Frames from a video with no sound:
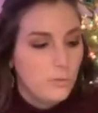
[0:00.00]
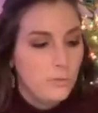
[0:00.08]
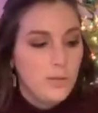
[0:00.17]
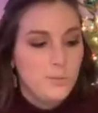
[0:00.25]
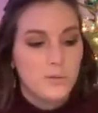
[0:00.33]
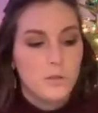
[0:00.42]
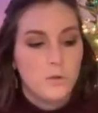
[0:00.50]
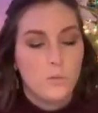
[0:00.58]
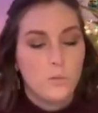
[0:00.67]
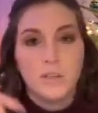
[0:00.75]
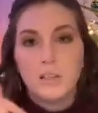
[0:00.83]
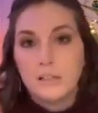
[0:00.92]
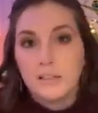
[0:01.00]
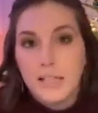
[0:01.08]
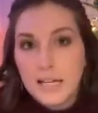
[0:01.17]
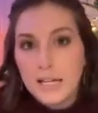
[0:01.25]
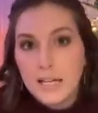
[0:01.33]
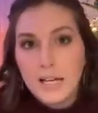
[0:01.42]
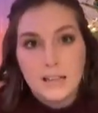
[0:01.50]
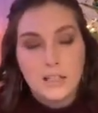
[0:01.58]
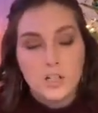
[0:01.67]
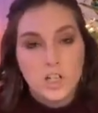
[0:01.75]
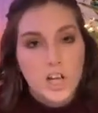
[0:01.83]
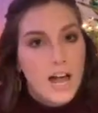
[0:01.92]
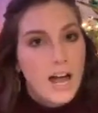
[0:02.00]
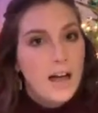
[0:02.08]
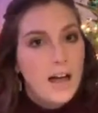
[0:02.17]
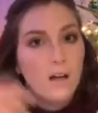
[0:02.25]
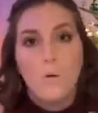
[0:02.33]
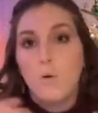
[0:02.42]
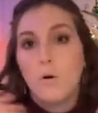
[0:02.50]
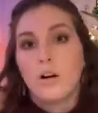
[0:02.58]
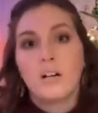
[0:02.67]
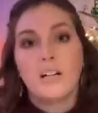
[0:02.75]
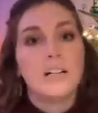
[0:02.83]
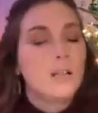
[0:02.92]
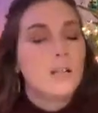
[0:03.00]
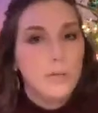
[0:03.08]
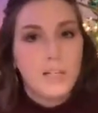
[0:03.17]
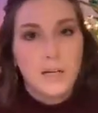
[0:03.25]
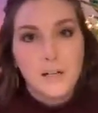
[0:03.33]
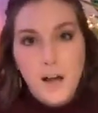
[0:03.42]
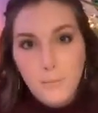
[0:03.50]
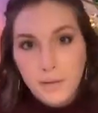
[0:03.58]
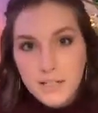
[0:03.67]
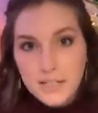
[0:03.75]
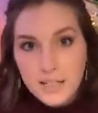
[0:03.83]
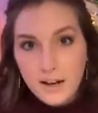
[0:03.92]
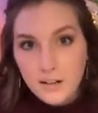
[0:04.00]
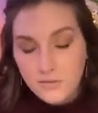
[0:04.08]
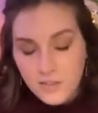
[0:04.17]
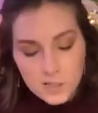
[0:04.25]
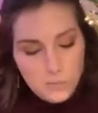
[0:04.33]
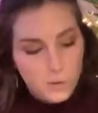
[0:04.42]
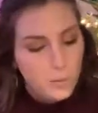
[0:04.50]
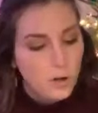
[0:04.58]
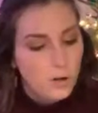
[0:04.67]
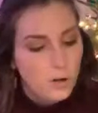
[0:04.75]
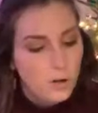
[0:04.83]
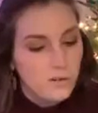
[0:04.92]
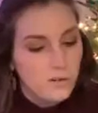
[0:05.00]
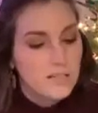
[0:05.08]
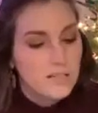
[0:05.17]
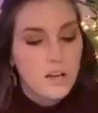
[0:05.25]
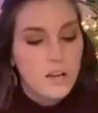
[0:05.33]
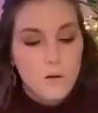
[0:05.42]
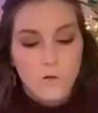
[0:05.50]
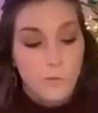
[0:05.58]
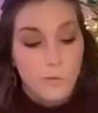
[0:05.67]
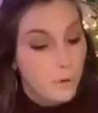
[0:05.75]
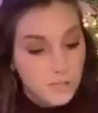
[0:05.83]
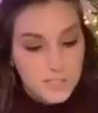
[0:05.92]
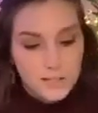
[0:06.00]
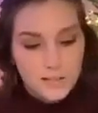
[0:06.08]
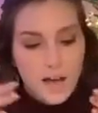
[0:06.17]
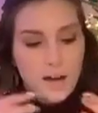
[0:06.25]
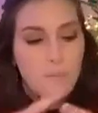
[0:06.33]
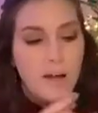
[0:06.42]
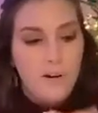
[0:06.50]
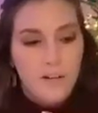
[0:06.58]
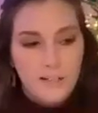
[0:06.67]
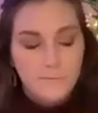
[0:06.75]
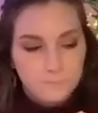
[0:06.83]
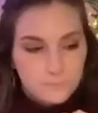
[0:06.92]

will be able to put the link in the chat, or we can comment it on a Facebook post. We've been posting a lot about it.